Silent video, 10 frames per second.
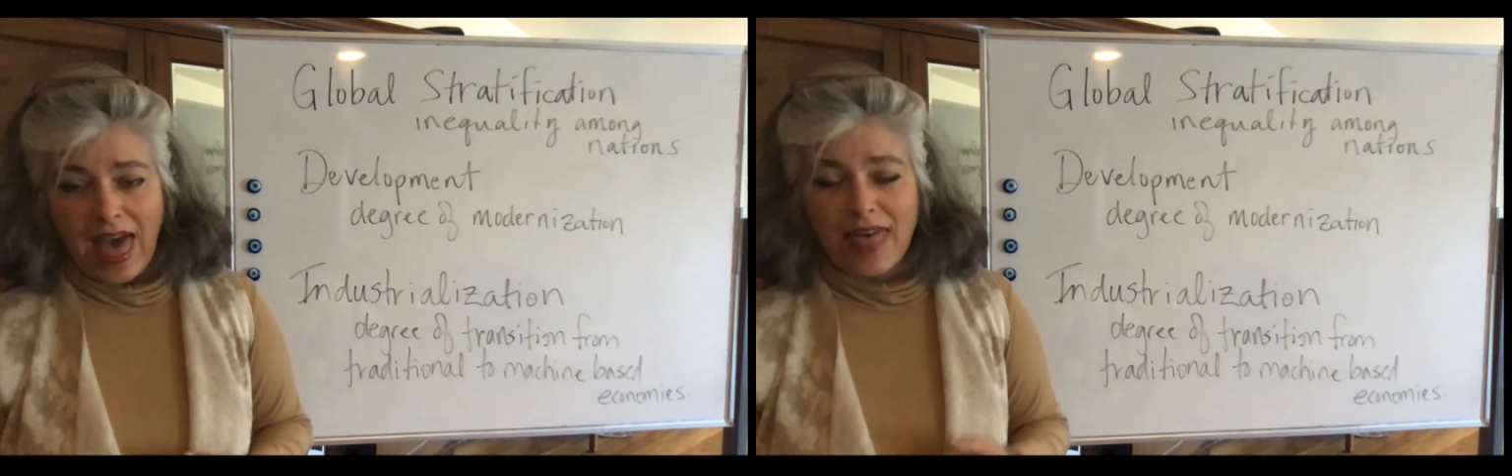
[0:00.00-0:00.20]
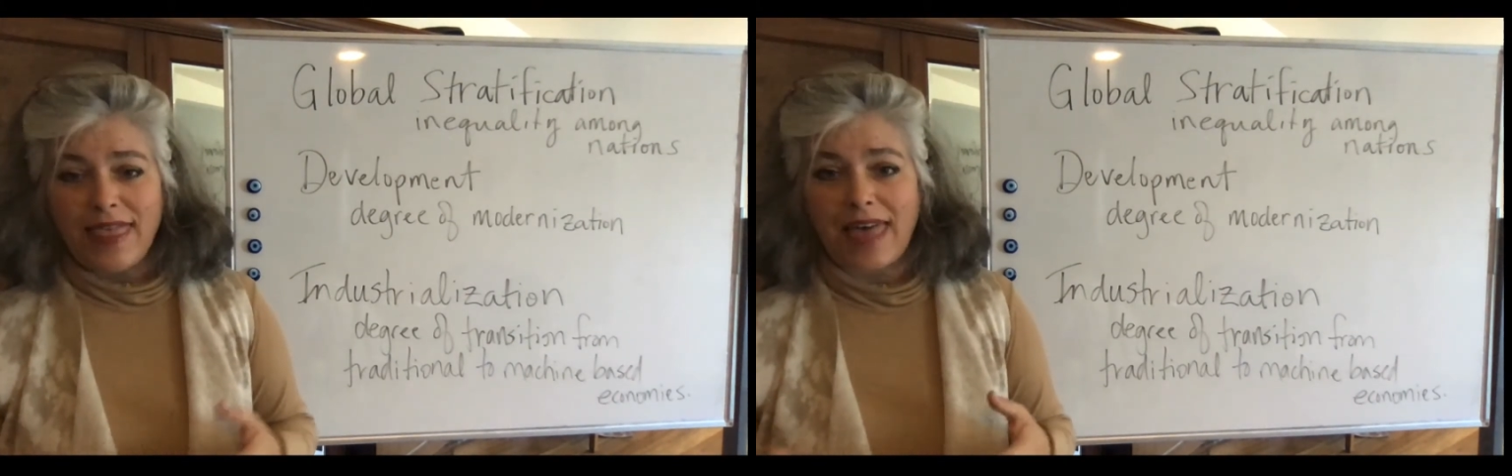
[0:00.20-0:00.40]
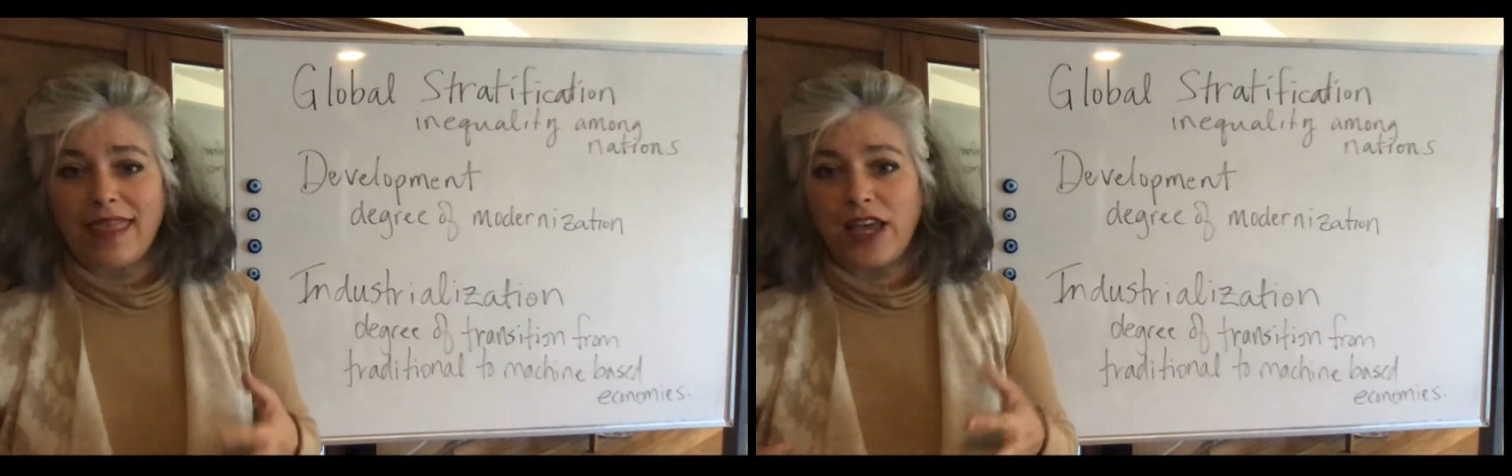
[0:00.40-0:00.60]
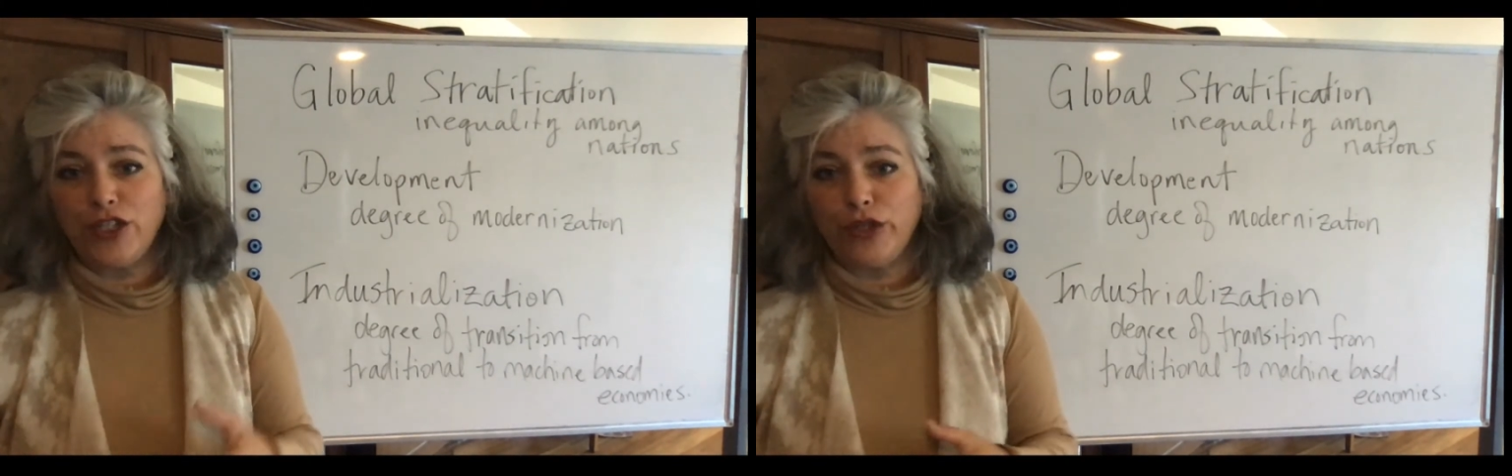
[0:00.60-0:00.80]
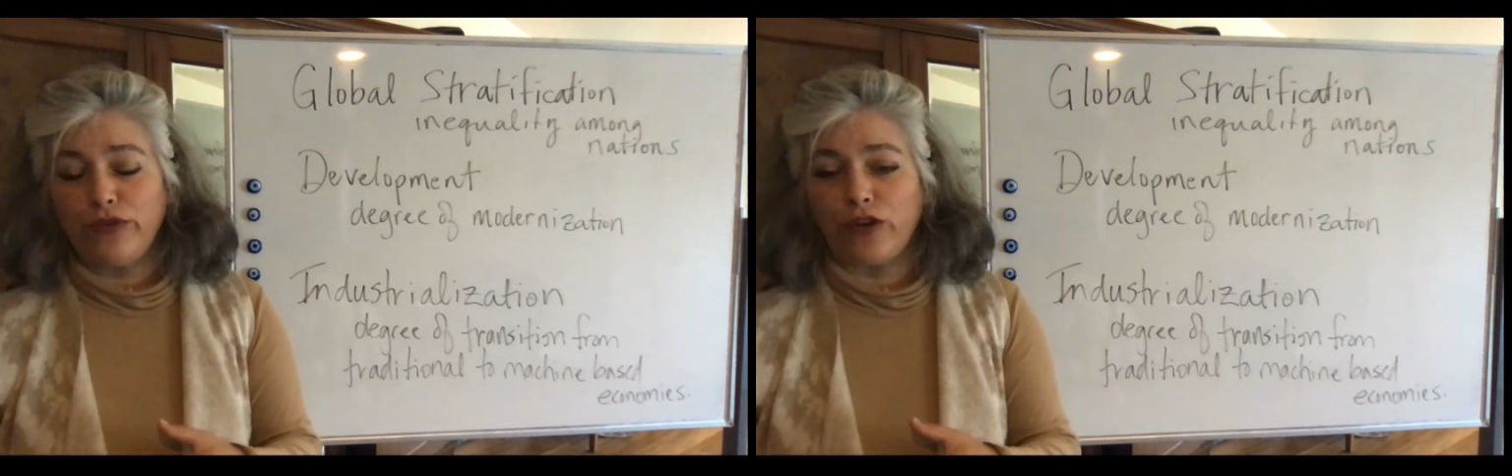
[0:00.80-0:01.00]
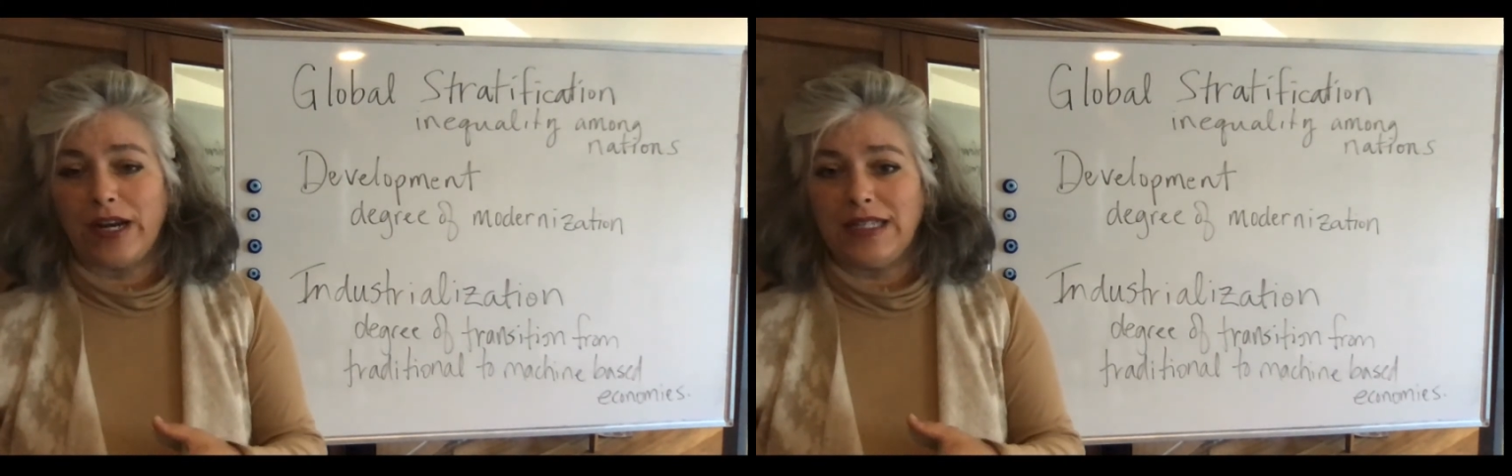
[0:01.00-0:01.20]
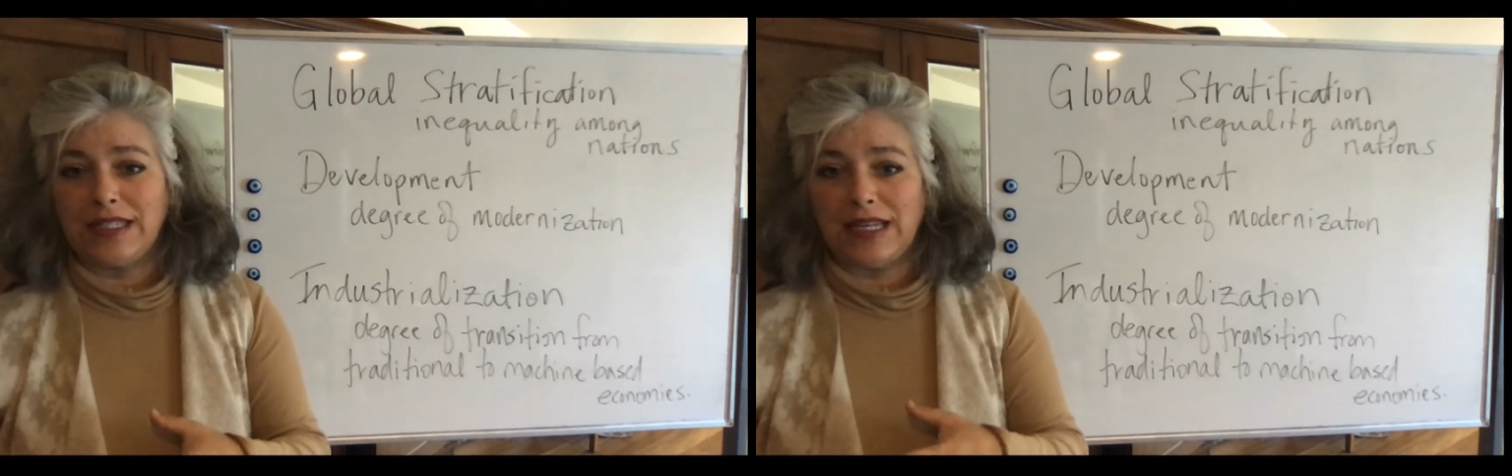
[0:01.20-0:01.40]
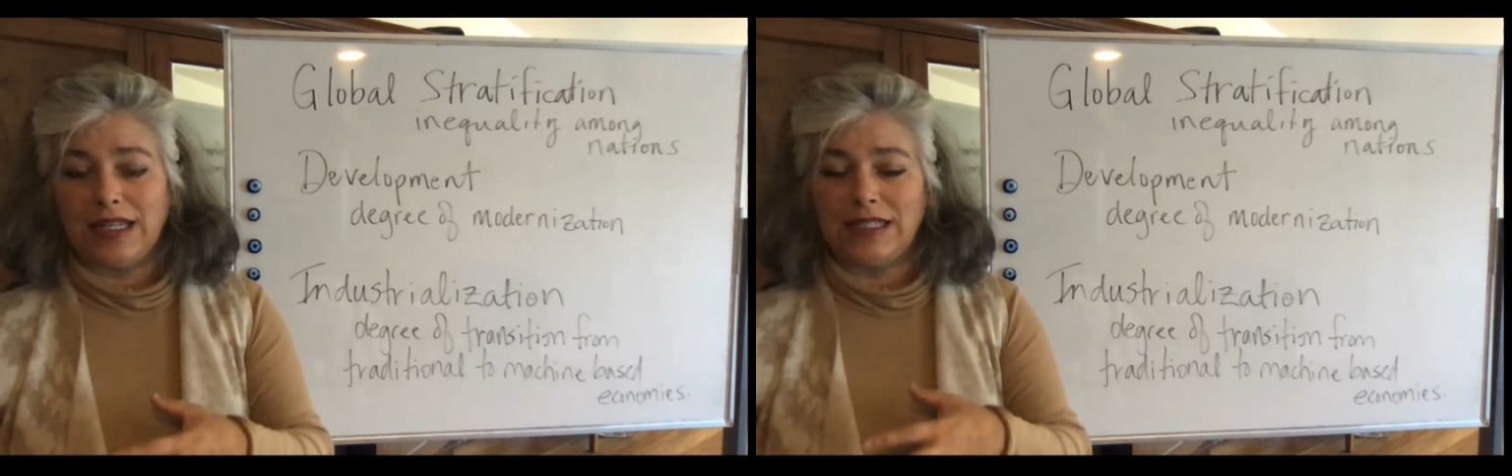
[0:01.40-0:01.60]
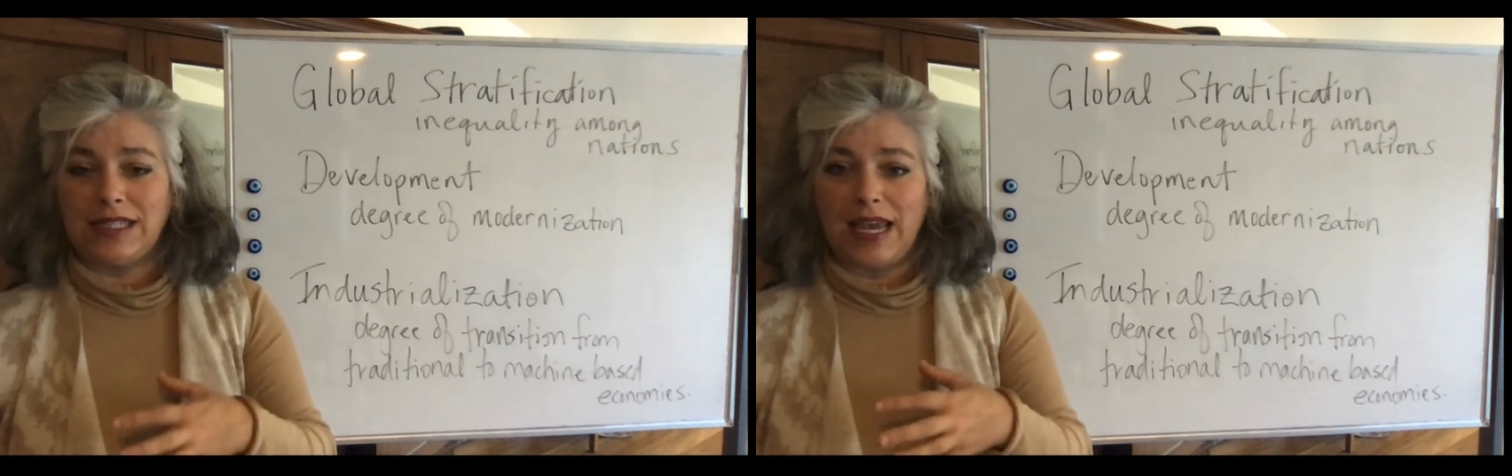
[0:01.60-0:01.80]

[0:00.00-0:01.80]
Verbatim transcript: than they do, for instance,